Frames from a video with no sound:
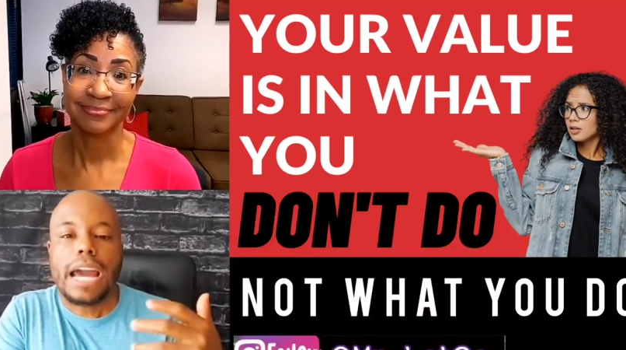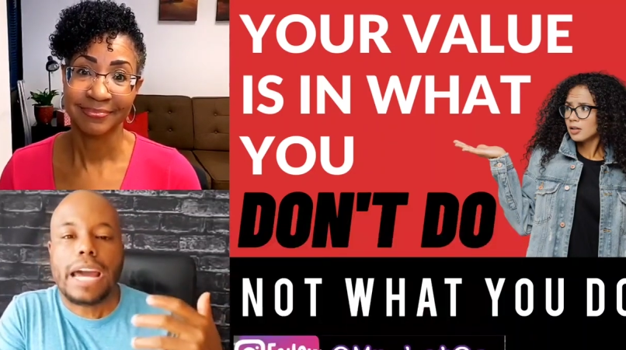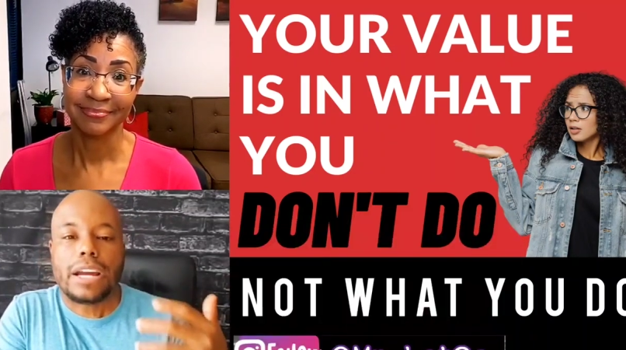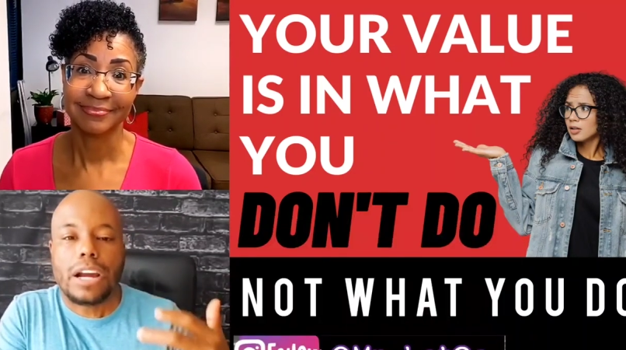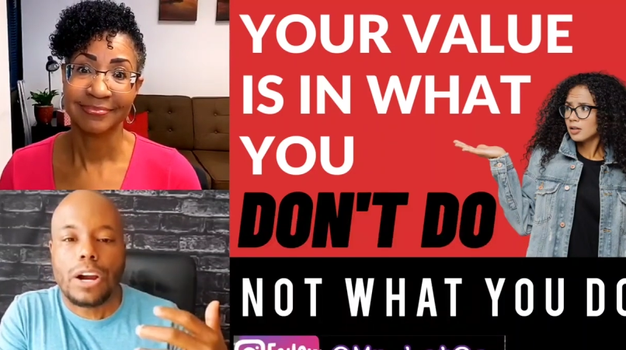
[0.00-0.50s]

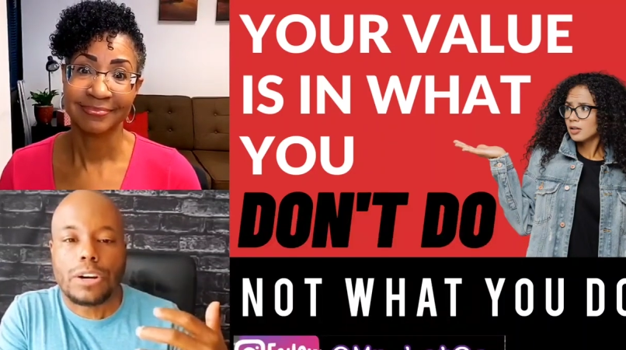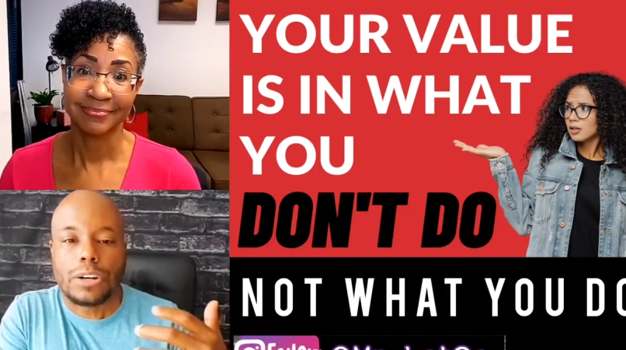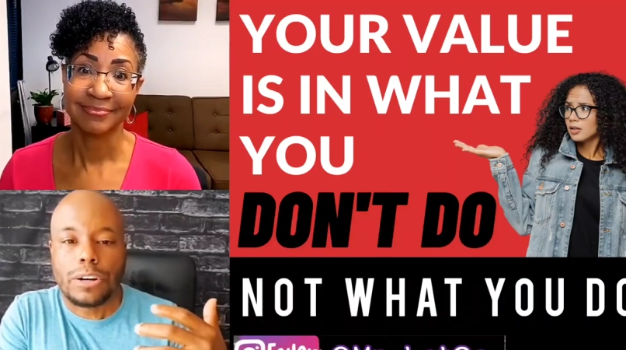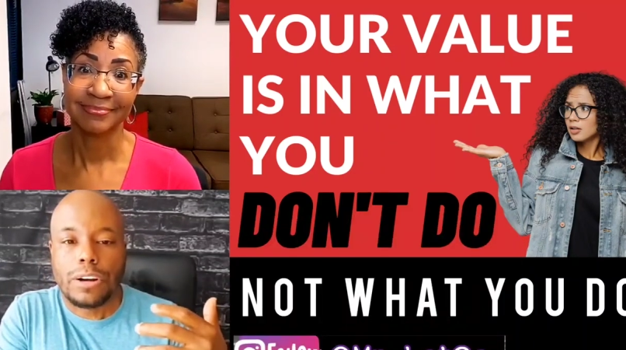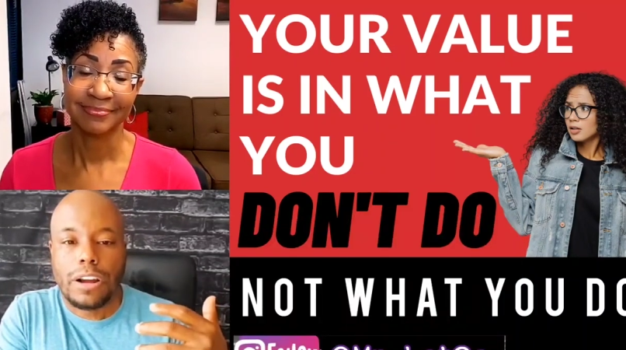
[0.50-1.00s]
Speaker 1: at
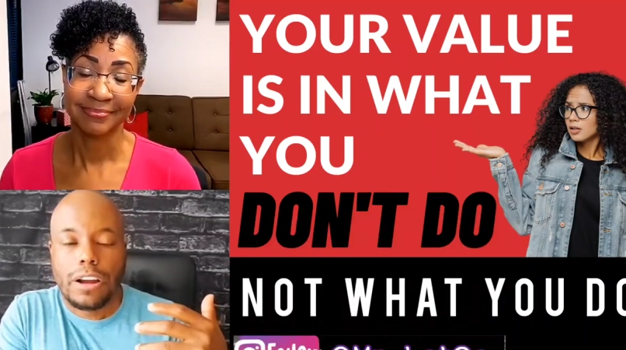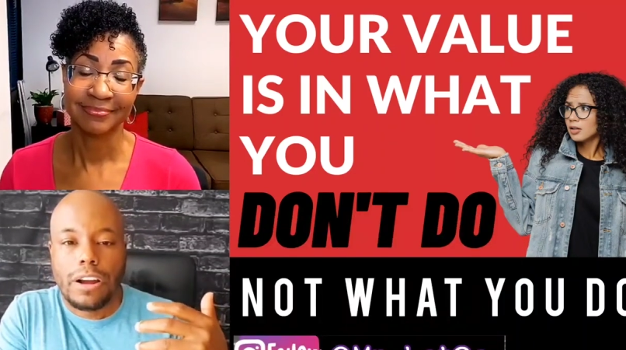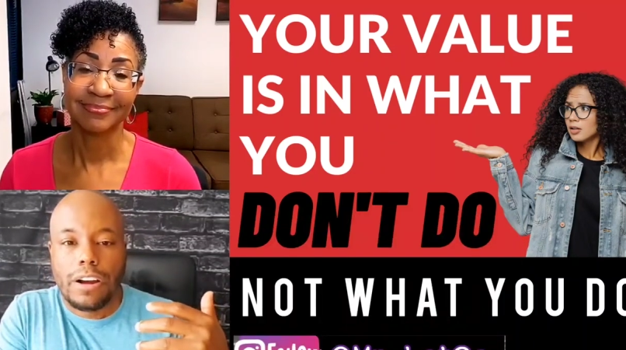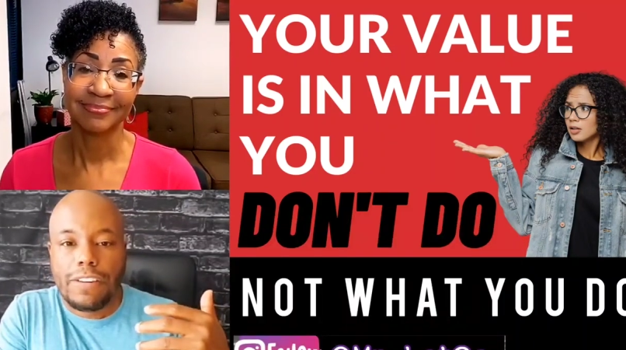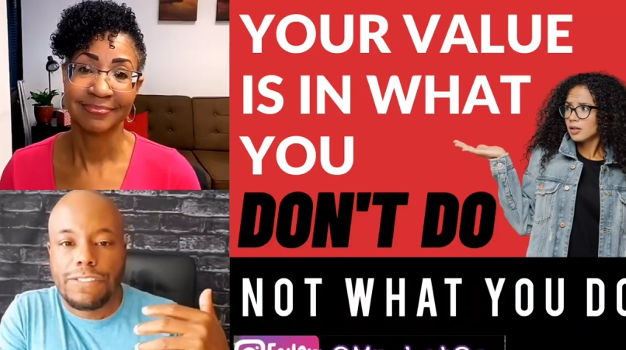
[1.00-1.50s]
her
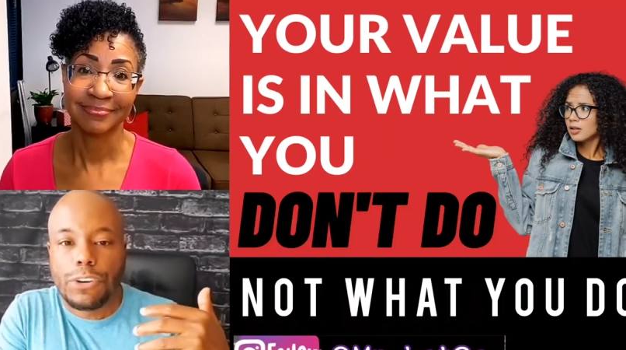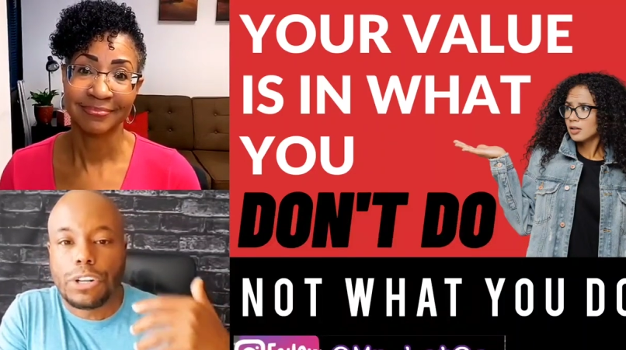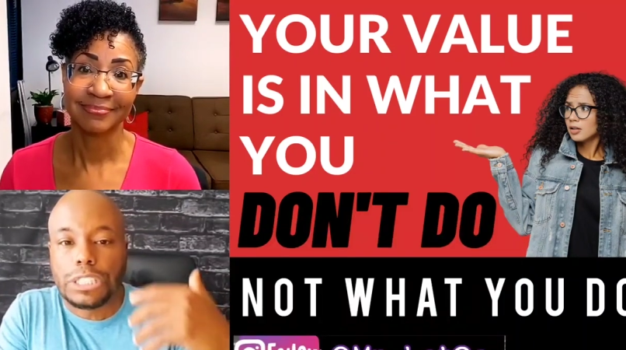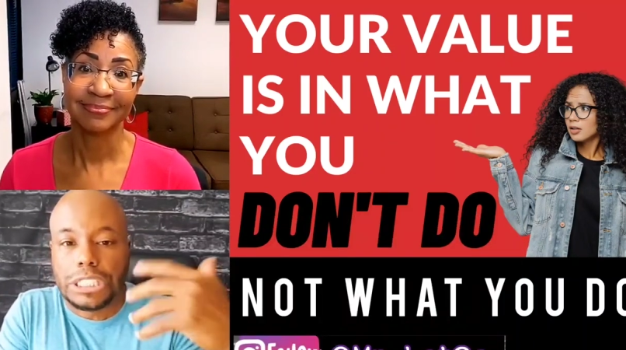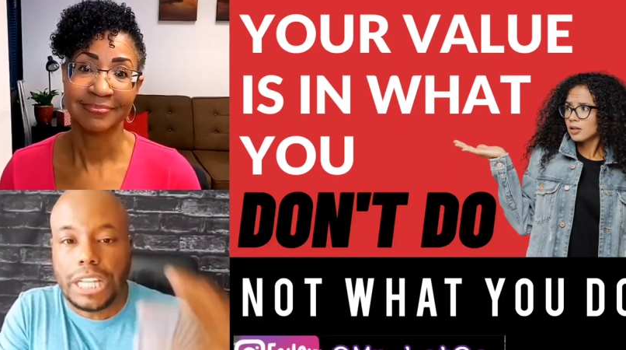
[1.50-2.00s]

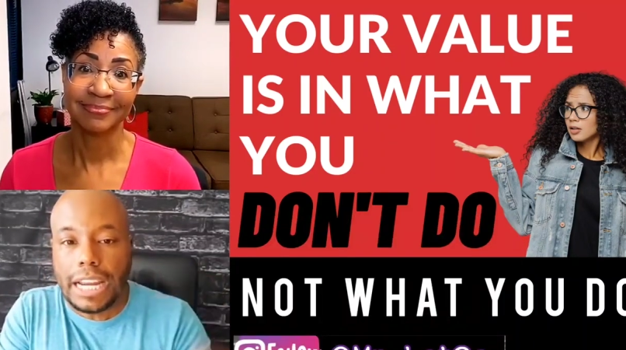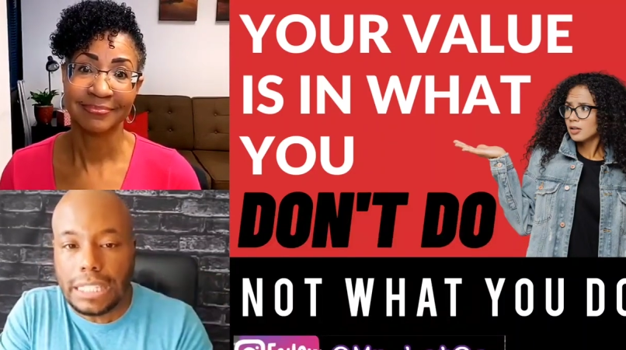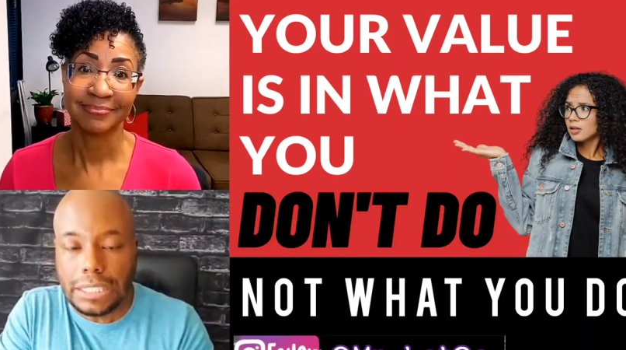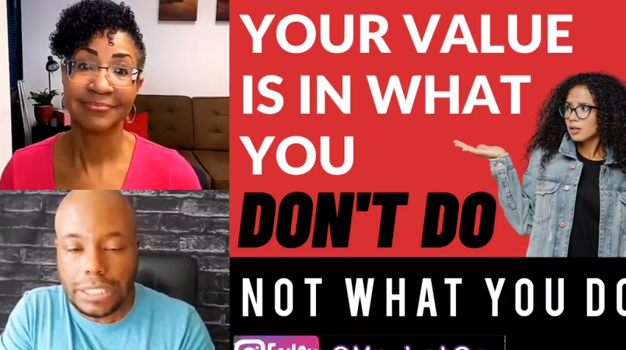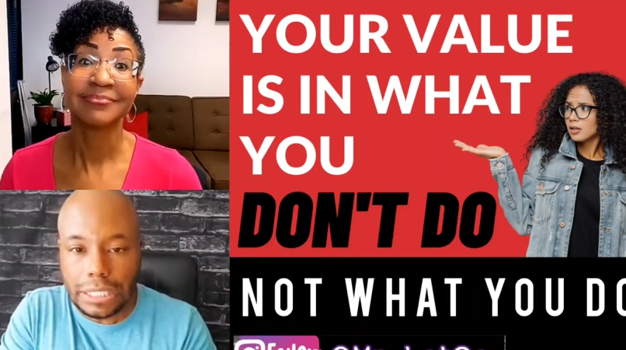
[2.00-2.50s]
for
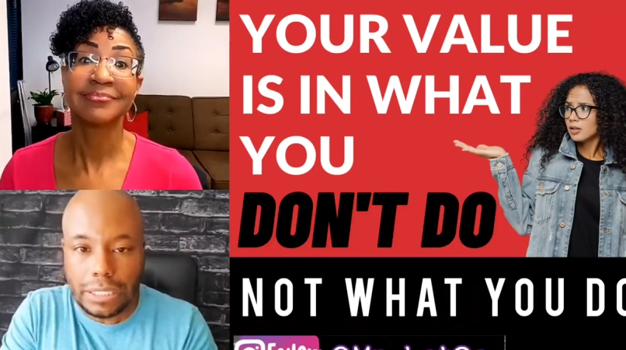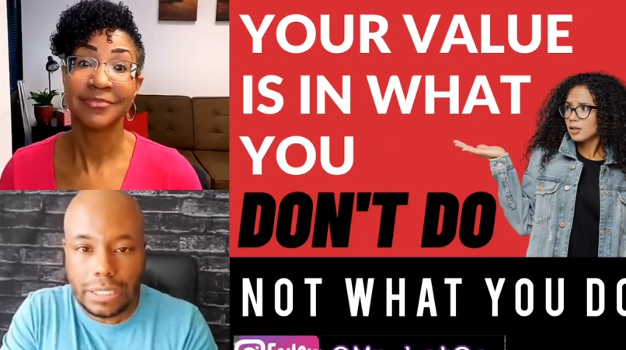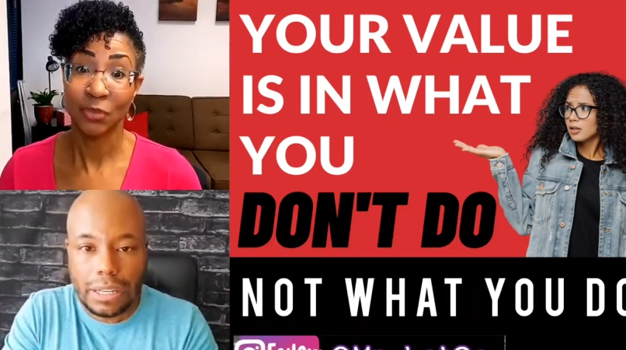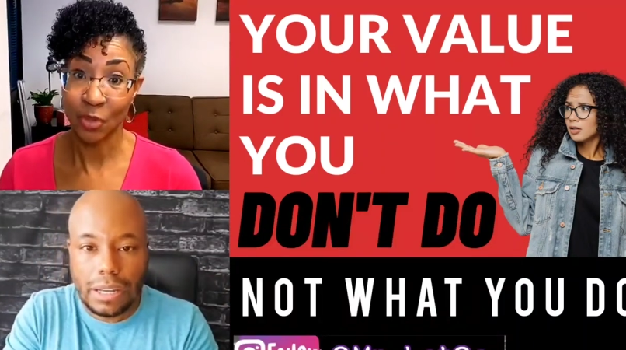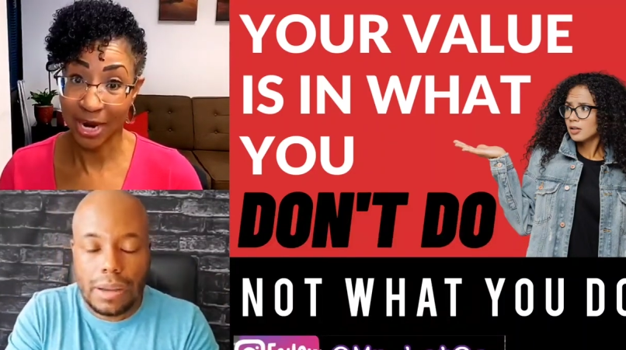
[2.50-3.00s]
changing.
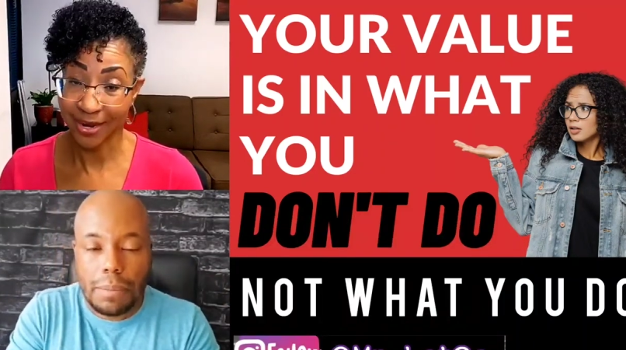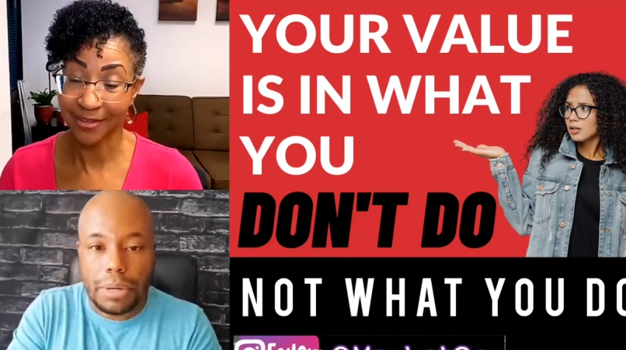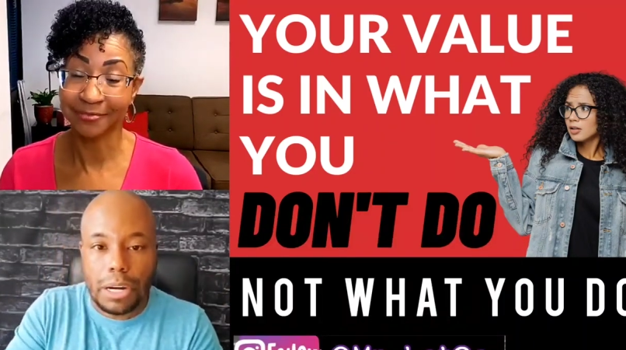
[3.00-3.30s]
Right. But